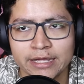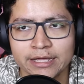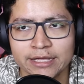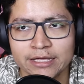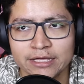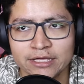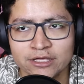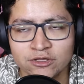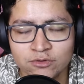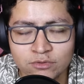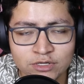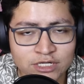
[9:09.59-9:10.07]

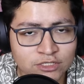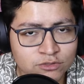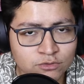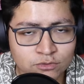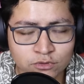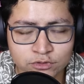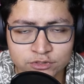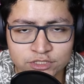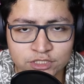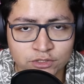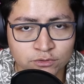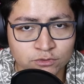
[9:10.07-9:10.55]
you need to
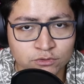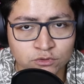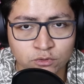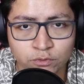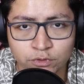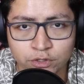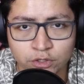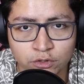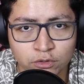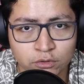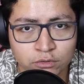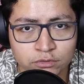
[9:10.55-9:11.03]
continue
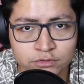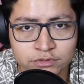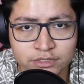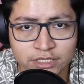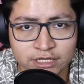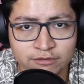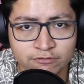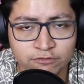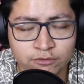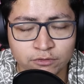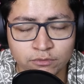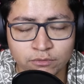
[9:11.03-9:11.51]
scoring goals.
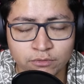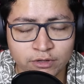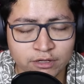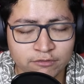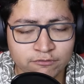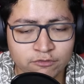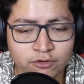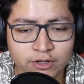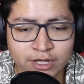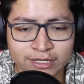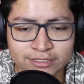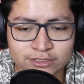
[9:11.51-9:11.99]
If you
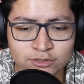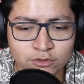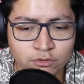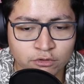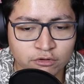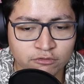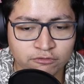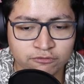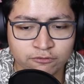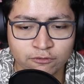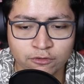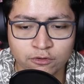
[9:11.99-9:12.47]
can score
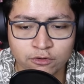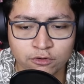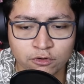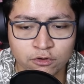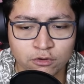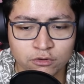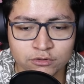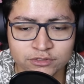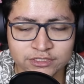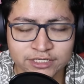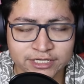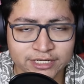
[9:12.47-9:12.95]
4
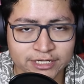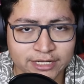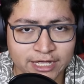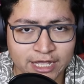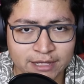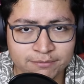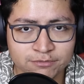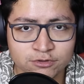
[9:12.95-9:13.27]
goals in a game,